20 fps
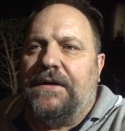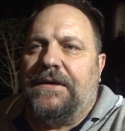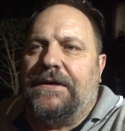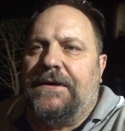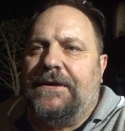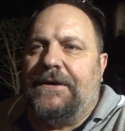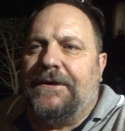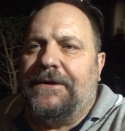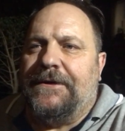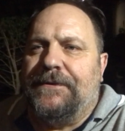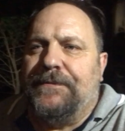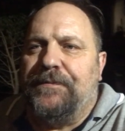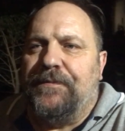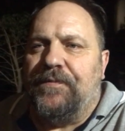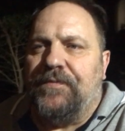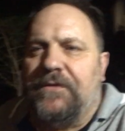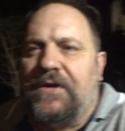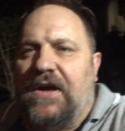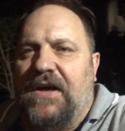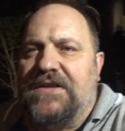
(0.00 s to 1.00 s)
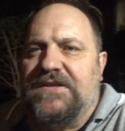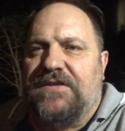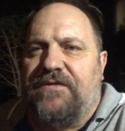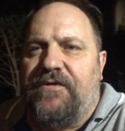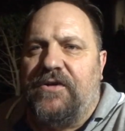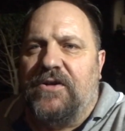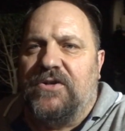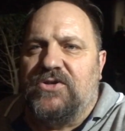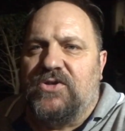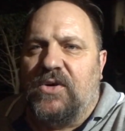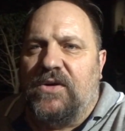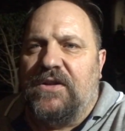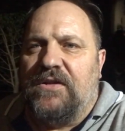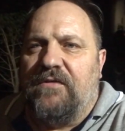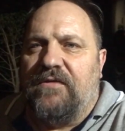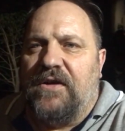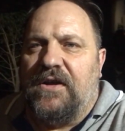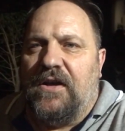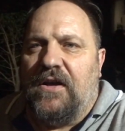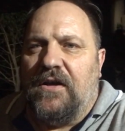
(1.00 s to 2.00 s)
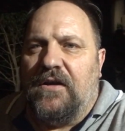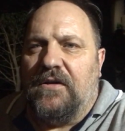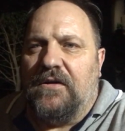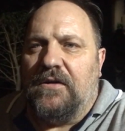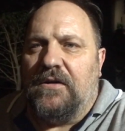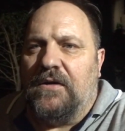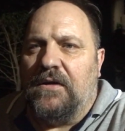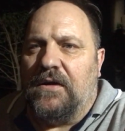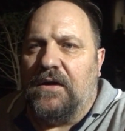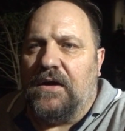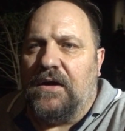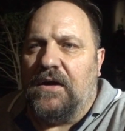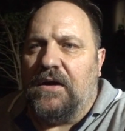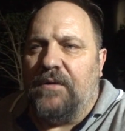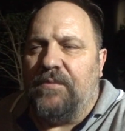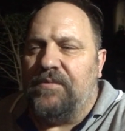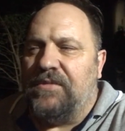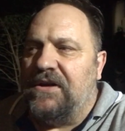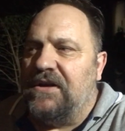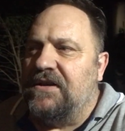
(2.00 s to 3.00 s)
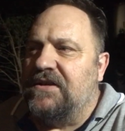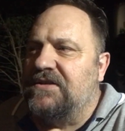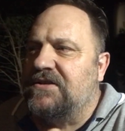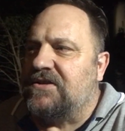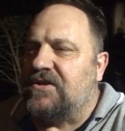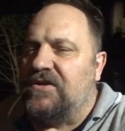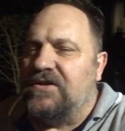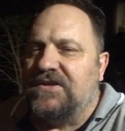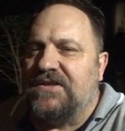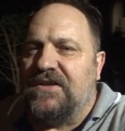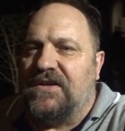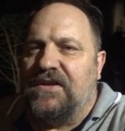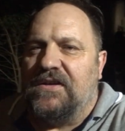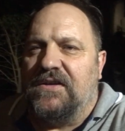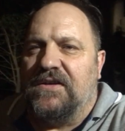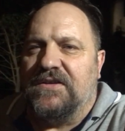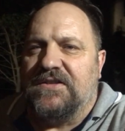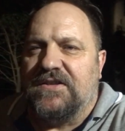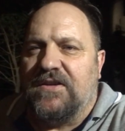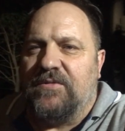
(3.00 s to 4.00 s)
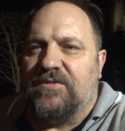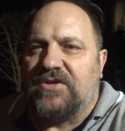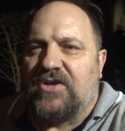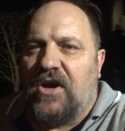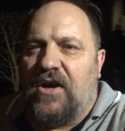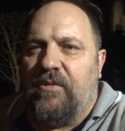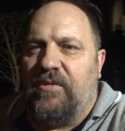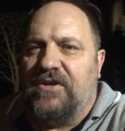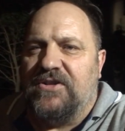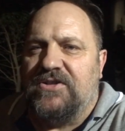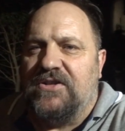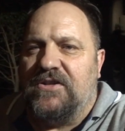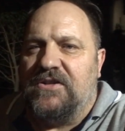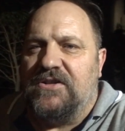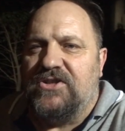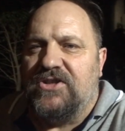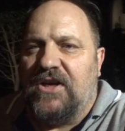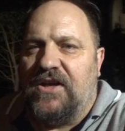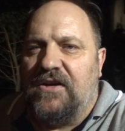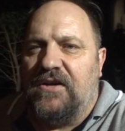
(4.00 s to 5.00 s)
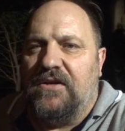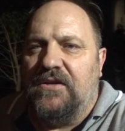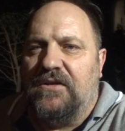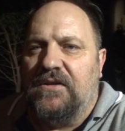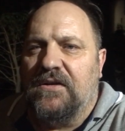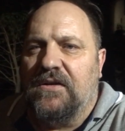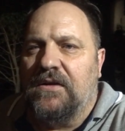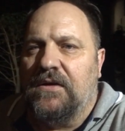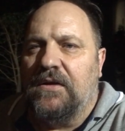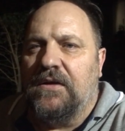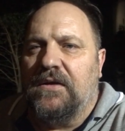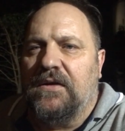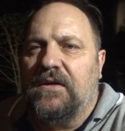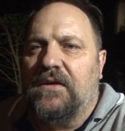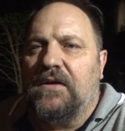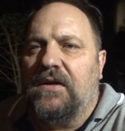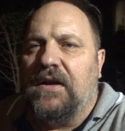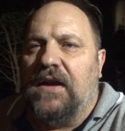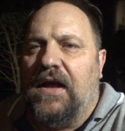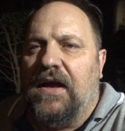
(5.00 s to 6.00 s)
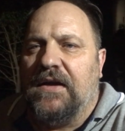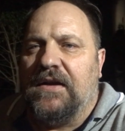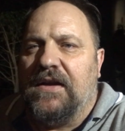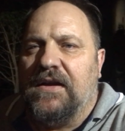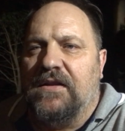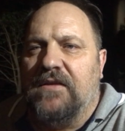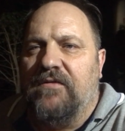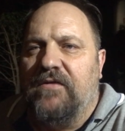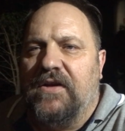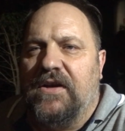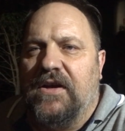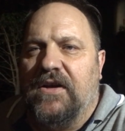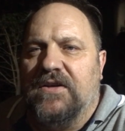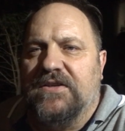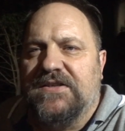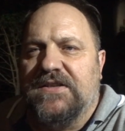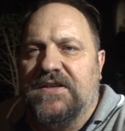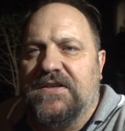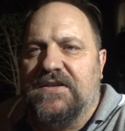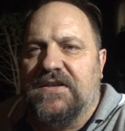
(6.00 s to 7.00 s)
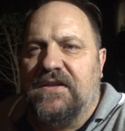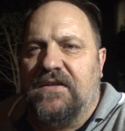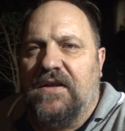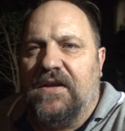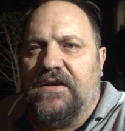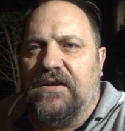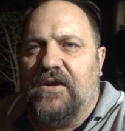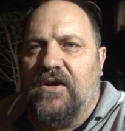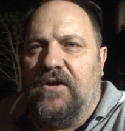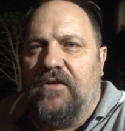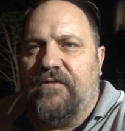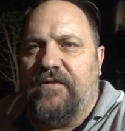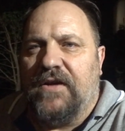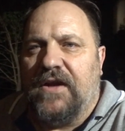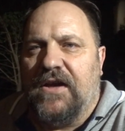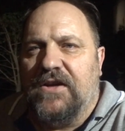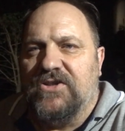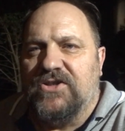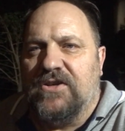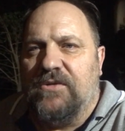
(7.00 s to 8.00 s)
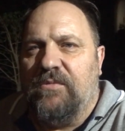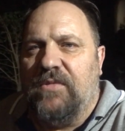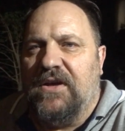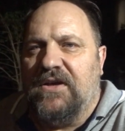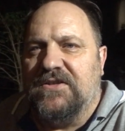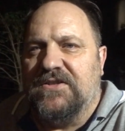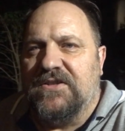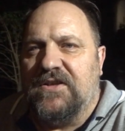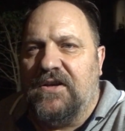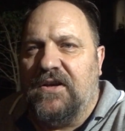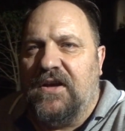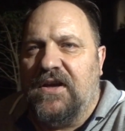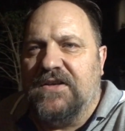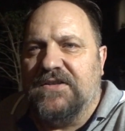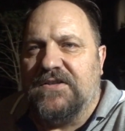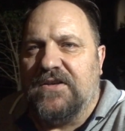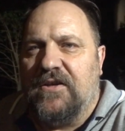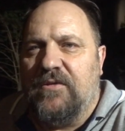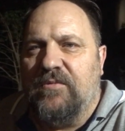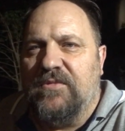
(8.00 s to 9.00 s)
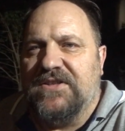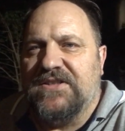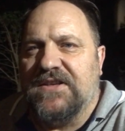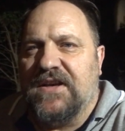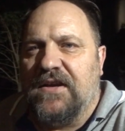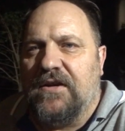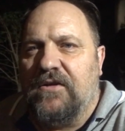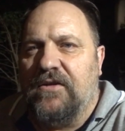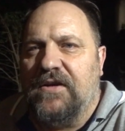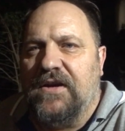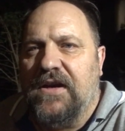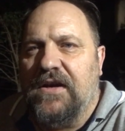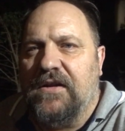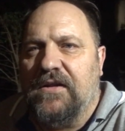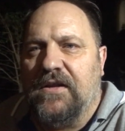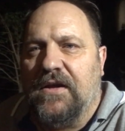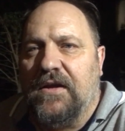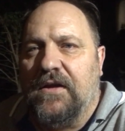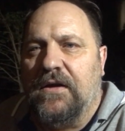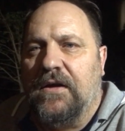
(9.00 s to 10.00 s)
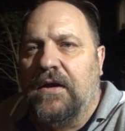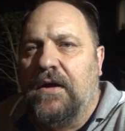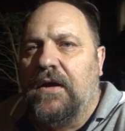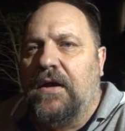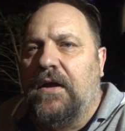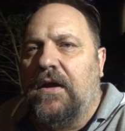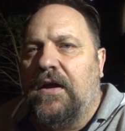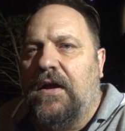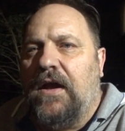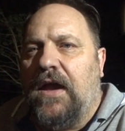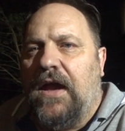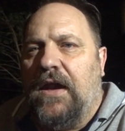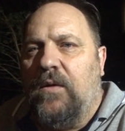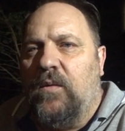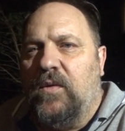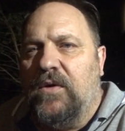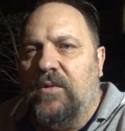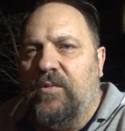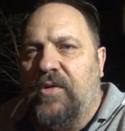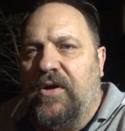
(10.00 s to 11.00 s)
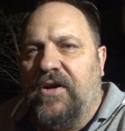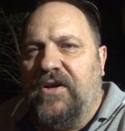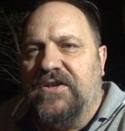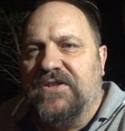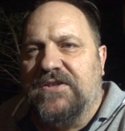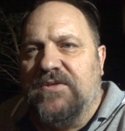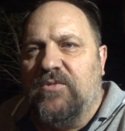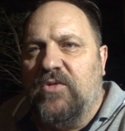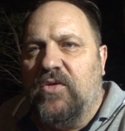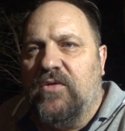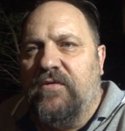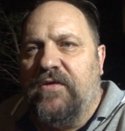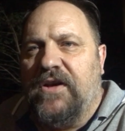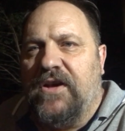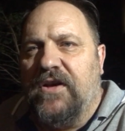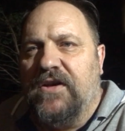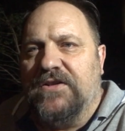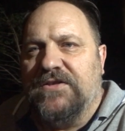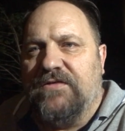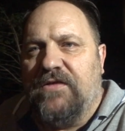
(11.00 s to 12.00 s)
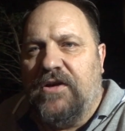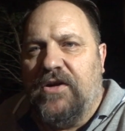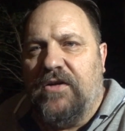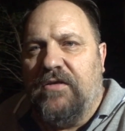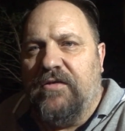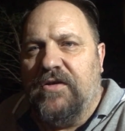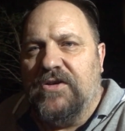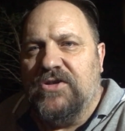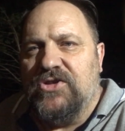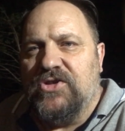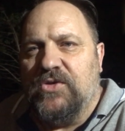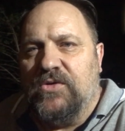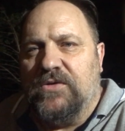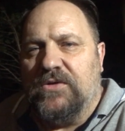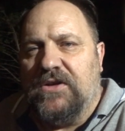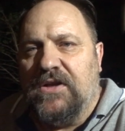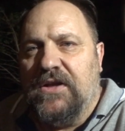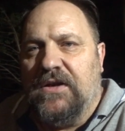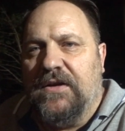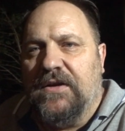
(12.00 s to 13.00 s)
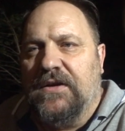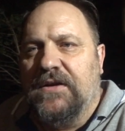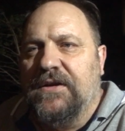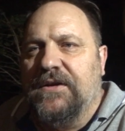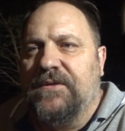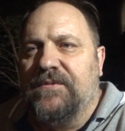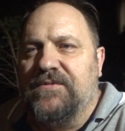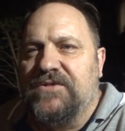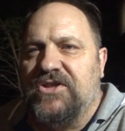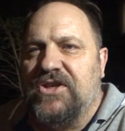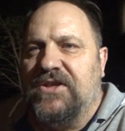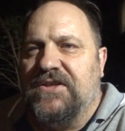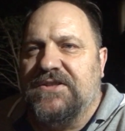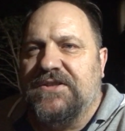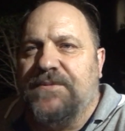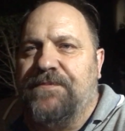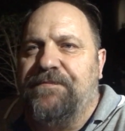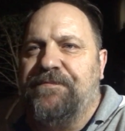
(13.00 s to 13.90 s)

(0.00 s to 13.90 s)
um, guys, if you enjoyed the video, uh, please consider subscribing to the channel, liking the videos, hitting that notification bell so you guys don't miss out on anything. And we'll bring you some more videos very, very shortly. Cheers.